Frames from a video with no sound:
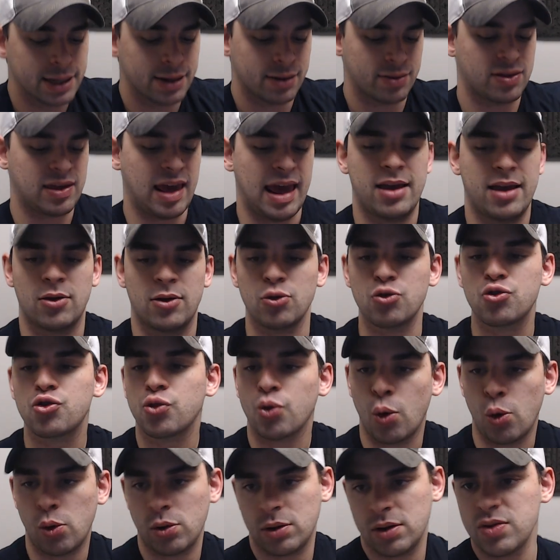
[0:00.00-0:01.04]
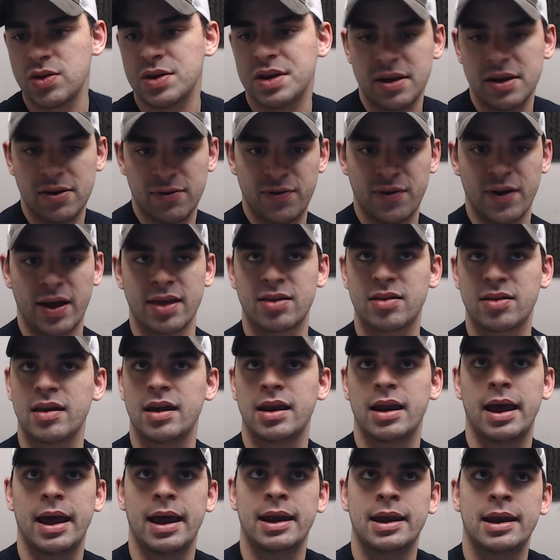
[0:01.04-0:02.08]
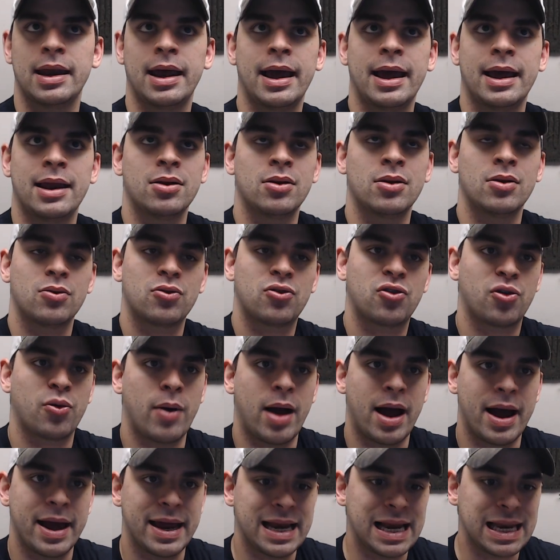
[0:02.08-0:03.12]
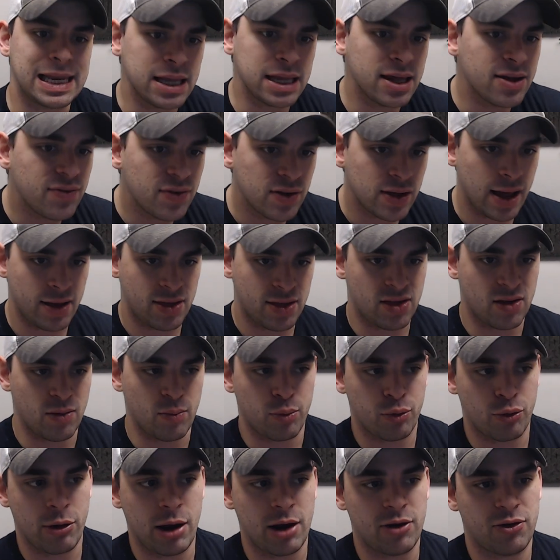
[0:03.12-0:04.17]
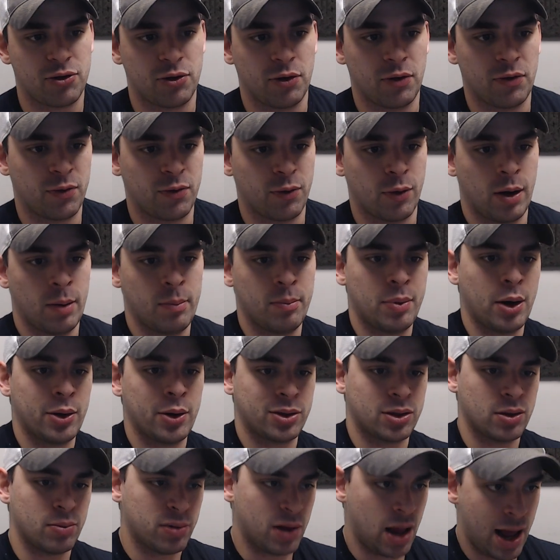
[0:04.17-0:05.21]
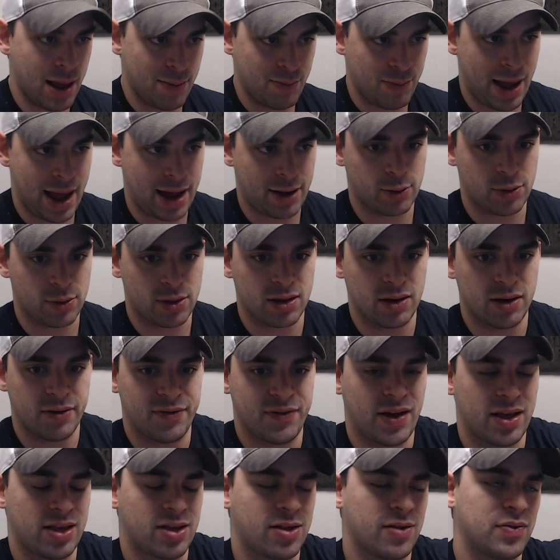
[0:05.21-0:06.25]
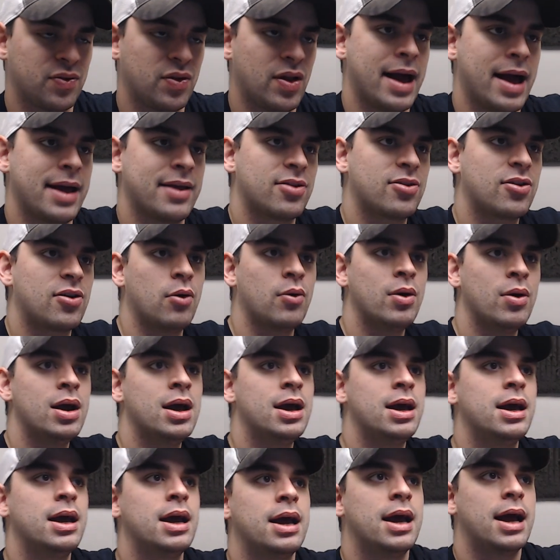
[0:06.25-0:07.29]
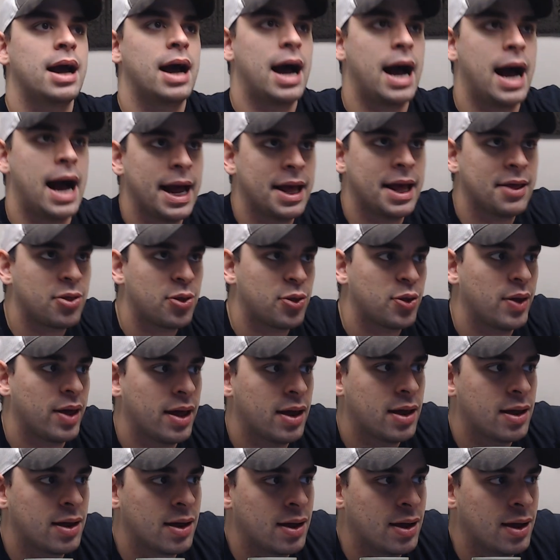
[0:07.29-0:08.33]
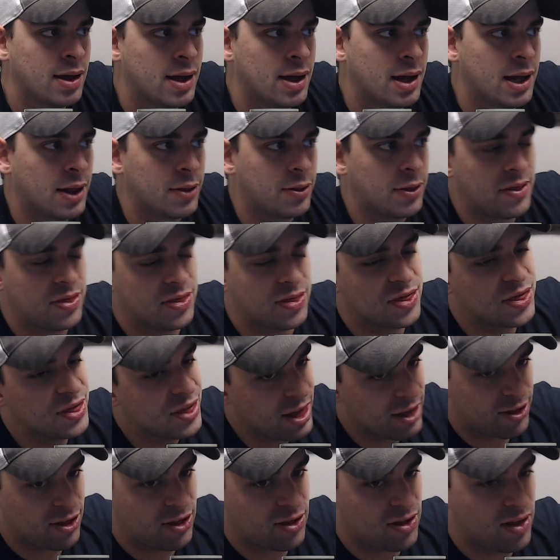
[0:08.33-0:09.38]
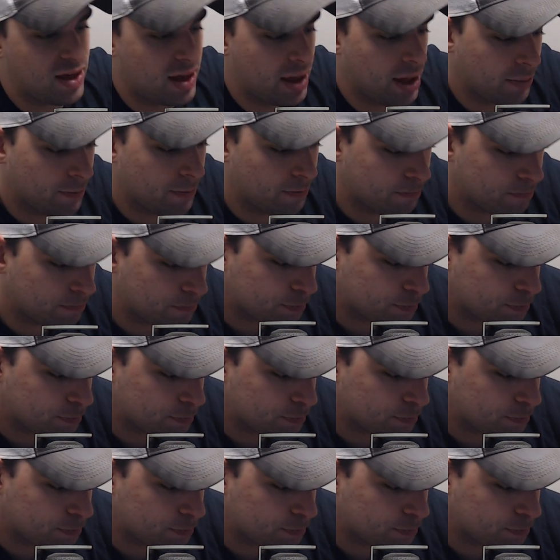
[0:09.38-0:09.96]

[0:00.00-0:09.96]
take control of the defense and try and alleviate some pressure from both the linebackers and the defensive line. So I think that this team